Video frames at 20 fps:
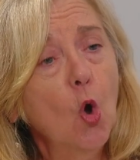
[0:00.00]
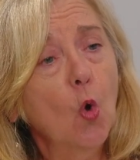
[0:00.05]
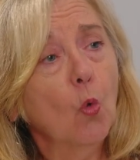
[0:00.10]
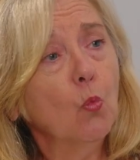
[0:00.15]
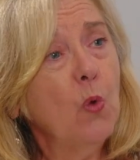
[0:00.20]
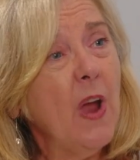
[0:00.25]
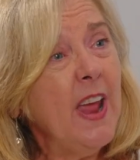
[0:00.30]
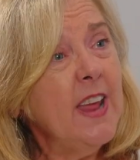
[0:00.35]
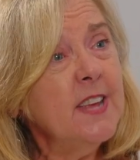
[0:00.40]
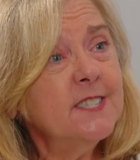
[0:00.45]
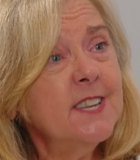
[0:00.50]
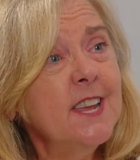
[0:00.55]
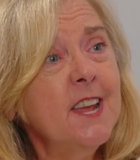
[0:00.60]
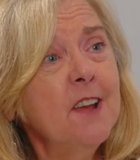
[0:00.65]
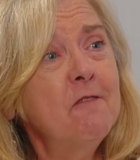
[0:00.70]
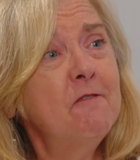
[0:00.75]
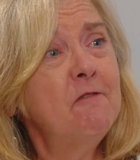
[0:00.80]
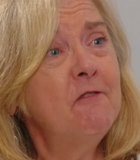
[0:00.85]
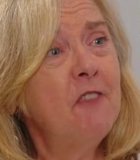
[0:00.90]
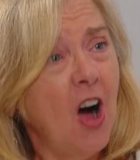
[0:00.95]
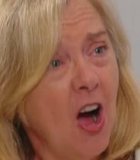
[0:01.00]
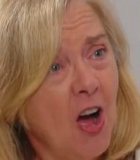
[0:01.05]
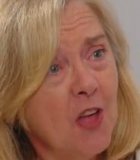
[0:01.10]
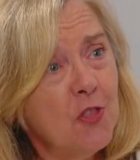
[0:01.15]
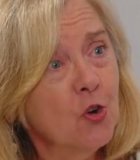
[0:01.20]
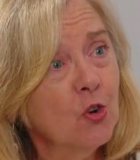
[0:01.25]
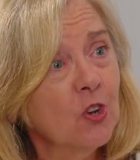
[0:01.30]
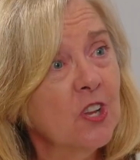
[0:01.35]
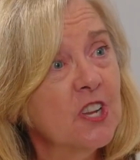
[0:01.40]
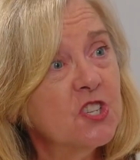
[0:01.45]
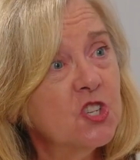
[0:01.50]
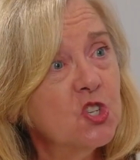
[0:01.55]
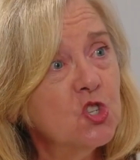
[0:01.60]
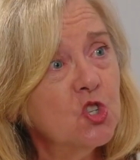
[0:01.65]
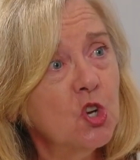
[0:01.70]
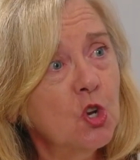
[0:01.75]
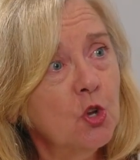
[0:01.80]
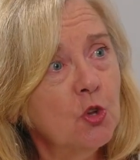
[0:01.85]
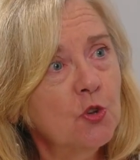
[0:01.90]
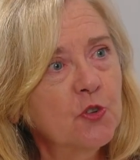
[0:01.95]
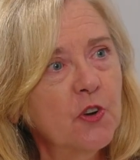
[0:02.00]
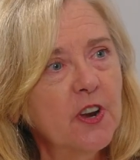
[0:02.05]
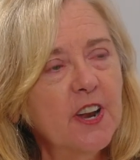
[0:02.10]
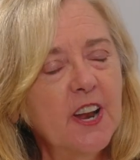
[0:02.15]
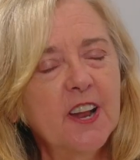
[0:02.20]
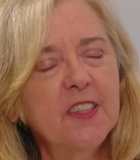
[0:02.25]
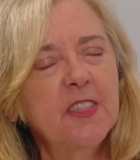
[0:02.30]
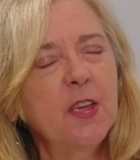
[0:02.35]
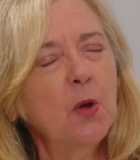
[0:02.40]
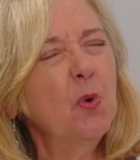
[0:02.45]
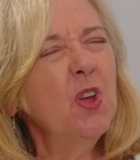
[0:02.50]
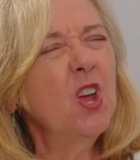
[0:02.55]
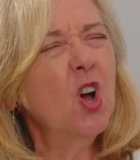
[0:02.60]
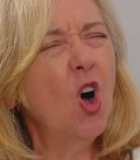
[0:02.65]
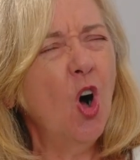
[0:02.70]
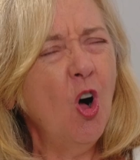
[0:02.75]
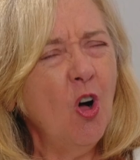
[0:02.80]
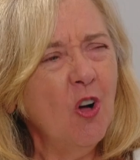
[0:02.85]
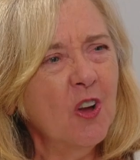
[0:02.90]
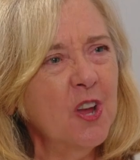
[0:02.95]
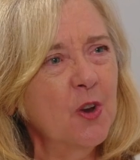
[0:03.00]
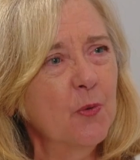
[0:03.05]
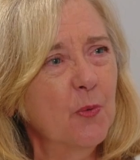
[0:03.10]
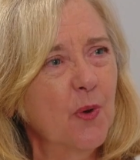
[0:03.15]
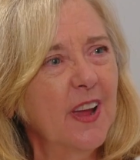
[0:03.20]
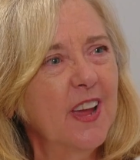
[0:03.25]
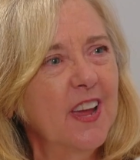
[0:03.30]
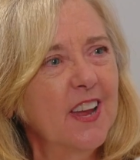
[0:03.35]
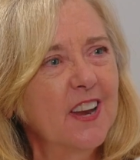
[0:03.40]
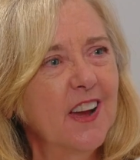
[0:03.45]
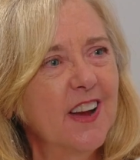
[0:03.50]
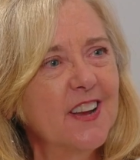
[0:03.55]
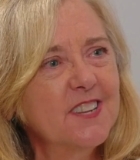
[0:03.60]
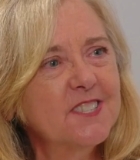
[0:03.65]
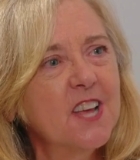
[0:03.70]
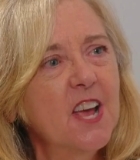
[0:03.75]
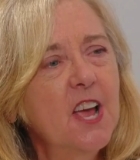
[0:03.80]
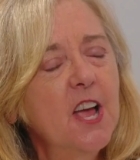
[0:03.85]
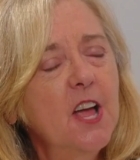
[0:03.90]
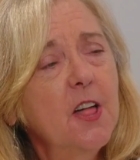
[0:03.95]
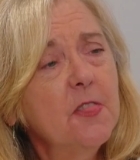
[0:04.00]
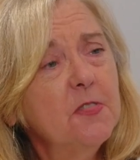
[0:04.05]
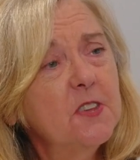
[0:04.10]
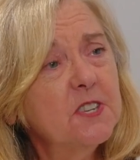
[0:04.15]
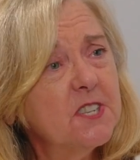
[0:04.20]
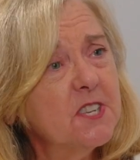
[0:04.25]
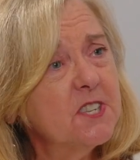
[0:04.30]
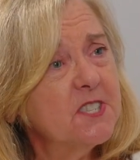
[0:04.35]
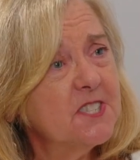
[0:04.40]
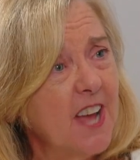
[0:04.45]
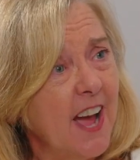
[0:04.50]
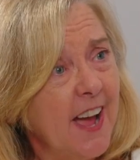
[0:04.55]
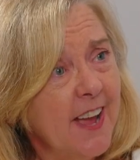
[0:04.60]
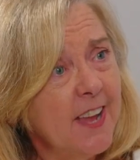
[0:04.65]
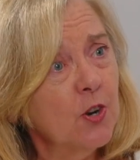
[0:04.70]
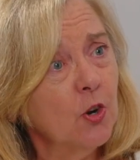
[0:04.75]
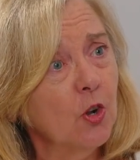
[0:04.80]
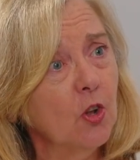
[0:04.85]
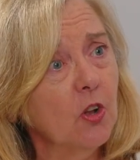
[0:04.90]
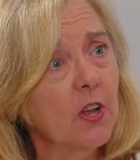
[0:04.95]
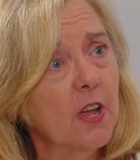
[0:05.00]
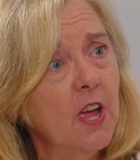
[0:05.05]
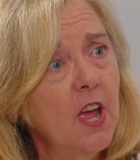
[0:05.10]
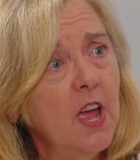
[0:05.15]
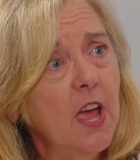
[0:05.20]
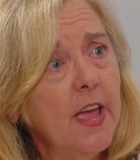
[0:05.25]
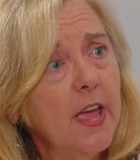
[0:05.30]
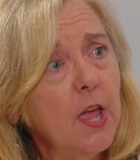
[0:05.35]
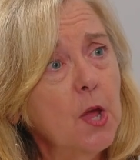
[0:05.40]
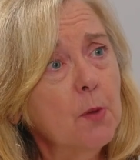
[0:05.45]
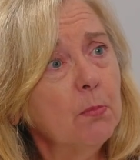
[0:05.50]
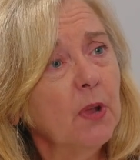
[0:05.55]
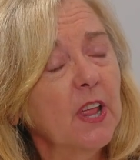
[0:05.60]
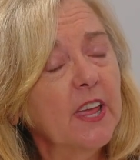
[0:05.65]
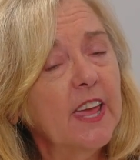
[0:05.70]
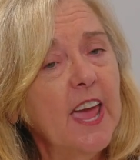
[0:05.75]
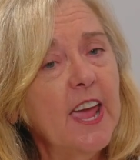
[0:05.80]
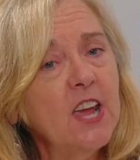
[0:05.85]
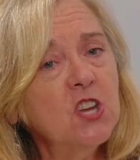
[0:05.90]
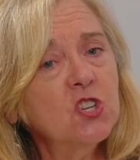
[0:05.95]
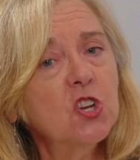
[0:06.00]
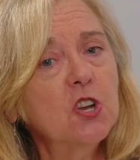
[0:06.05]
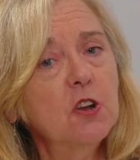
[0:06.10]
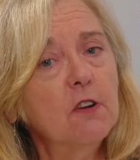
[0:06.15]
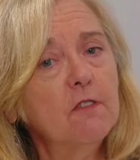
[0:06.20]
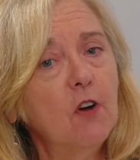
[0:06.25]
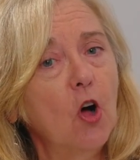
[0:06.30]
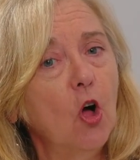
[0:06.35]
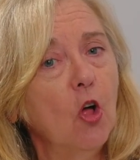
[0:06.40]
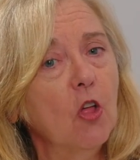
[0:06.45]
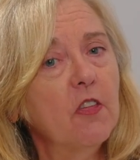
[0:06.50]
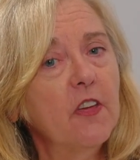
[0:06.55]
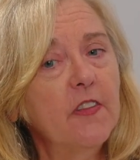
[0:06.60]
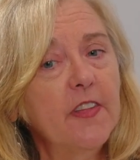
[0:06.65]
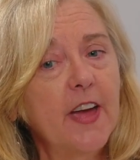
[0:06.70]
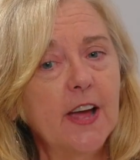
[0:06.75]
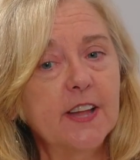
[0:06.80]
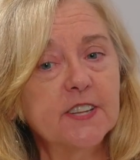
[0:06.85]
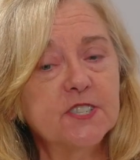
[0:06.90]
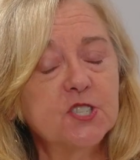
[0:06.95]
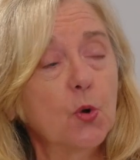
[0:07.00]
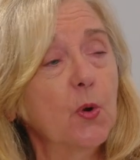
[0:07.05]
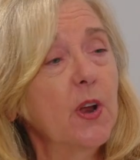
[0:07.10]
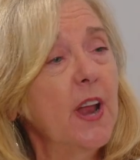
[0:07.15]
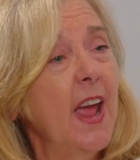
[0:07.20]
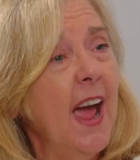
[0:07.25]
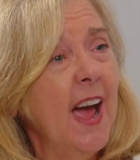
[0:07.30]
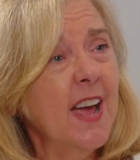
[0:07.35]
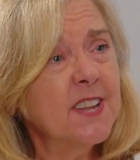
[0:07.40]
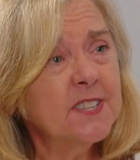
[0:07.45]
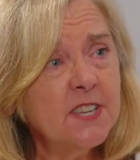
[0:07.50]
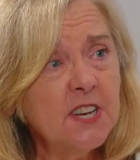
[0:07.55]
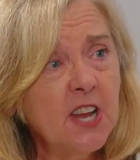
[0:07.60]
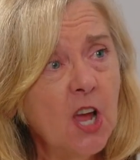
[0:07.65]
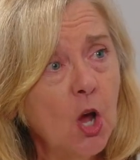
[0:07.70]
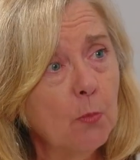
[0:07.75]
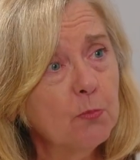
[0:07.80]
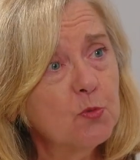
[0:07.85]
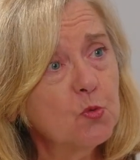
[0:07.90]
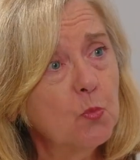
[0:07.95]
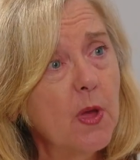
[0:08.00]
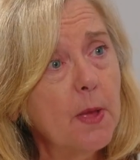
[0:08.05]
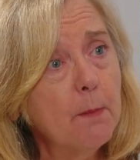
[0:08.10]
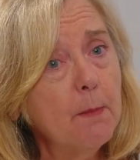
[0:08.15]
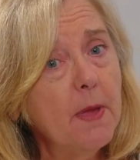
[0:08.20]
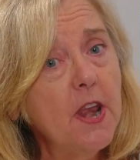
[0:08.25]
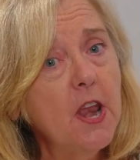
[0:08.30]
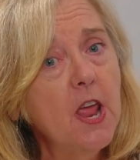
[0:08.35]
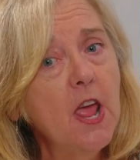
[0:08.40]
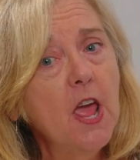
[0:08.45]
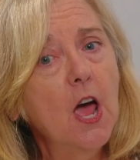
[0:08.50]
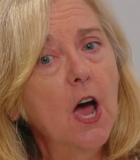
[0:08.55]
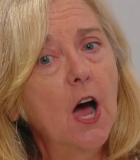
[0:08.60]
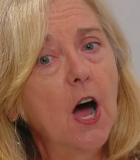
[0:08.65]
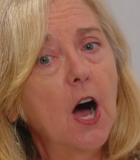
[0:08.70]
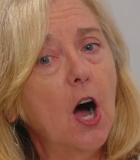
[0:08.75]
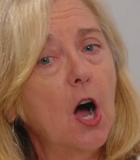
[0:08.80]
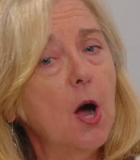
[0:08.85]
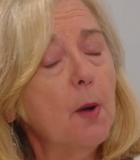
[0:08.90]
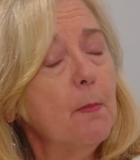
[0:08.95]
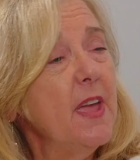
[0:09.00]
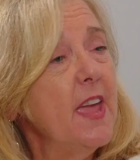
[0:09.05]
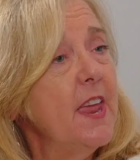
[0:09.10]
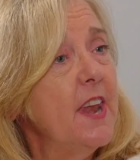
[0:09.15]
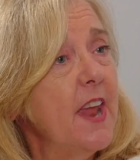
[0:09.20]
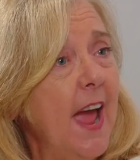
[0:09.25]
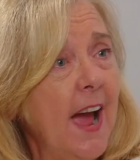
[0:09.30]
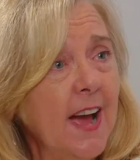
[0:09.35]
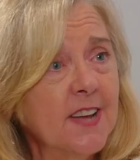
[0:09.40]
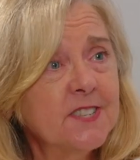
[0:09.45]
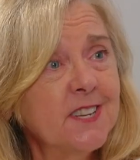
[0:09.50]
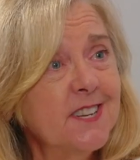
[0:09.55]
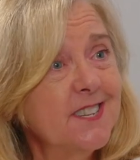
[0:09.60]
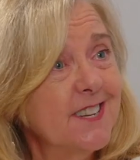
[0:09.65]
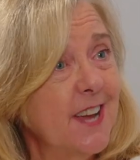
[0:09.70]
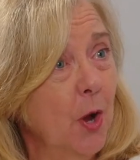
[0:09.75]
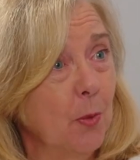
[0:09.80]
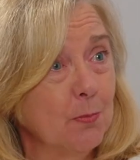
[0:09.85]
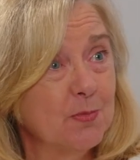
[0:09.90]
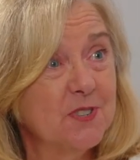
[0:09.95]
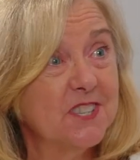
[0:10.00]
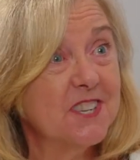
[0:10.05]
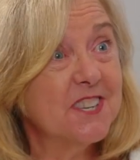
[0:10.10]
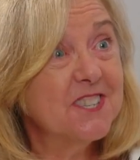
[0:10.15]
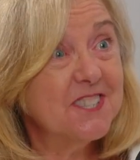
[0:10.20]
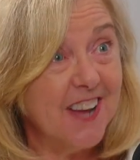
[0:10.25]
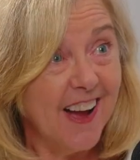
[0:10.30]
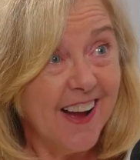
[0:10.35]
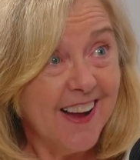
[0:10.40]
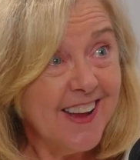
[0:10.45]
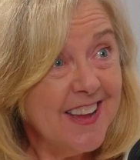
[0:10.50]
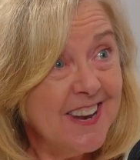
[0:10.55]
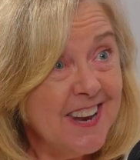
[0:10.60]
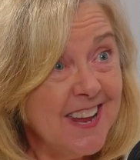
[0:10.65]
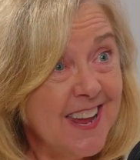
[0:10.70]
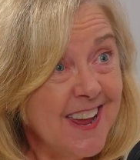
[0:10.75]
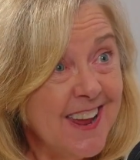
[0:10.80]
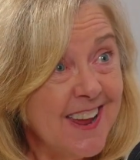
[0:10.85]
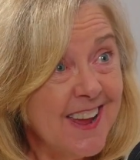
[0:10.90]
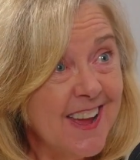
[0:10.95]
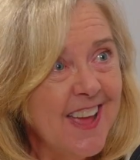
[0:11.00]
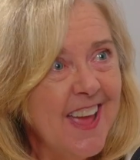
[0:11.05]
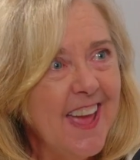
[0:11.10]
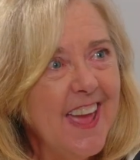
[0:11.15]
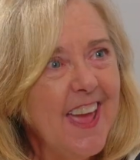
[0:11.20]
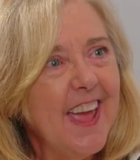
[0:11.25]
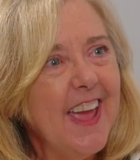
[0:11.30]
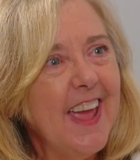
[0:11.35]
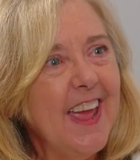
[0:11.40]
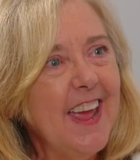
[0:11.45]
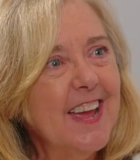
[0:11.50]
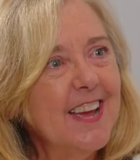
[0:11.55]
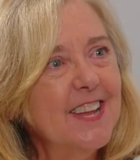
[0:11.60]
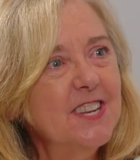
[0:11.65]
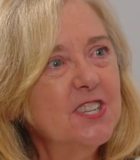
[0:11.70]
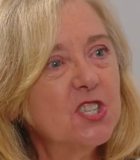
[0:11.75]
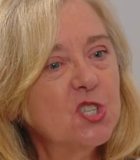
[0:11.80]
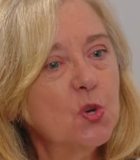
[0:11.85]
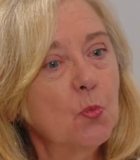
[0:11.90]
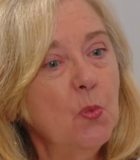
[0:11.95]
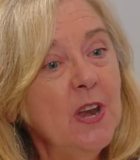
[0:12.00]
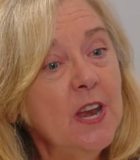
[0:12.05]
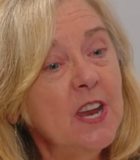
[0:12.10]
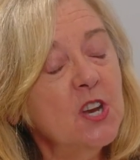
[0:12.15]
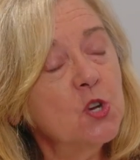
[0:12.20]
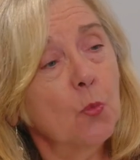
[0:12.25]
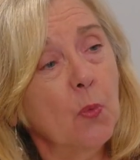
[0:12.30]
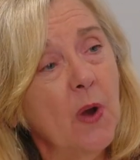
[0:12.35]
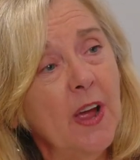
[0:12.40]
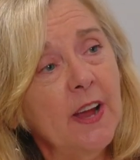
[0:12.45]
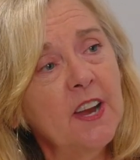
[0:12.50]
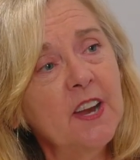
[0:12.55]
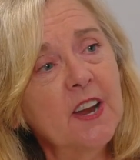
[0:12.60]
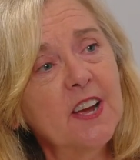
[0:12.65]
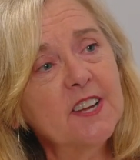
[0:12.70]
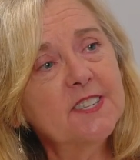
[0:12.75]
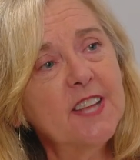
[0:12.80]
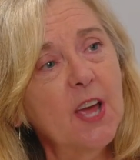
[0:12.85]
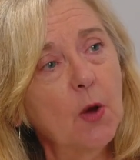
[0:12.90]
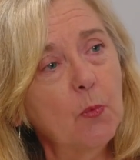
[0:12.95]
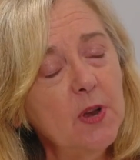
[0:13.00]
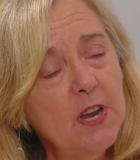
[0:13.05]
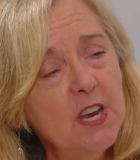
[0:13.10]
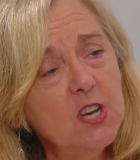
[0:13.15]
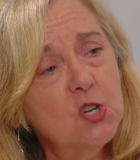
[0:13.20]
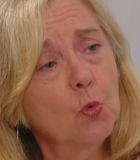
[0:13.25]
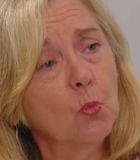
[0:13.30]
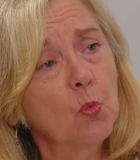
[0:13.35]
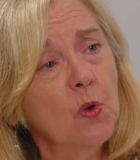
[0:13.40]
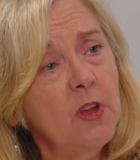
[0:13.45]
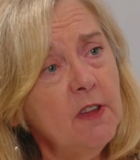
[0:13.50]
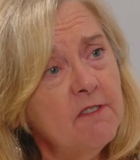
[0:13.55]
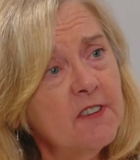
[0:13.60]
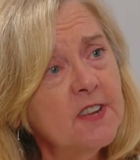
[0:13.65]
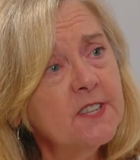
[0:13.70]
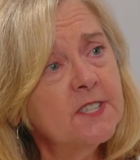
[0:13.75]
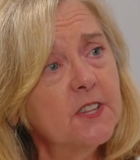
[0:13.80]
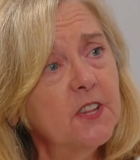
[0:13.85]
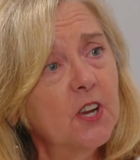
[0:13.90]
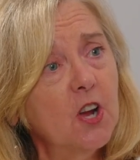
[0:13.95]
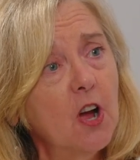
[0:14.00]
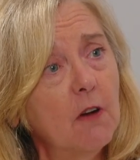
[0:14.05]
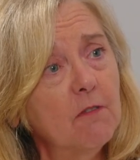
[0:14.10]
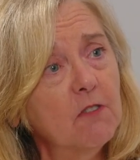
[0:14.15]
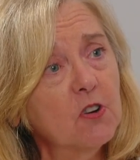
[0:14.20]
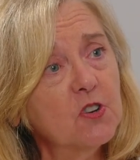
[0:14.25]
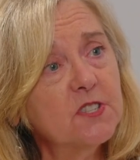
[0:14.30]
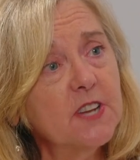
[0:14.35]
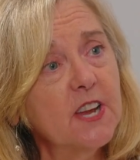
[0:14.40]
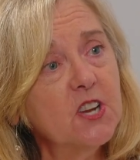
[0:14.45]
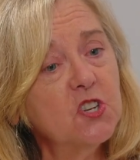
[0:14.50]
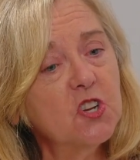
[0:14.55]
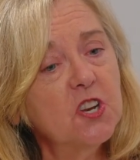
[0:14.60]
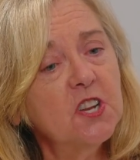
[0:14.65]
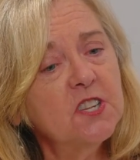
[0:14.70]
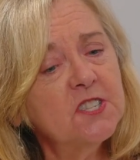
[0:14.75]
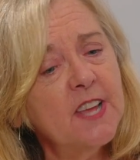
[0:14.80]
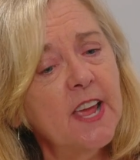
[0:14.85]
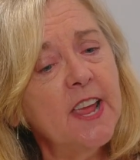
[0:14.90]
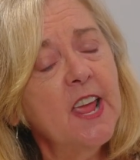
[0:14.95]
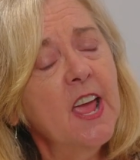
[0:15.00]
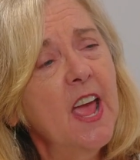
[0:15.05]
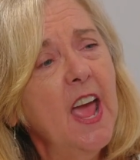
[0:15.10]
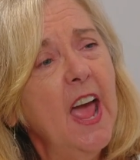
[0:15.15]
raising fatherless children. And I think we all can recognize the societal implication of all of that. So it hasn't helped women. It hasn't helped society. And so we need to recognize that. We need to revisit the conversation and say,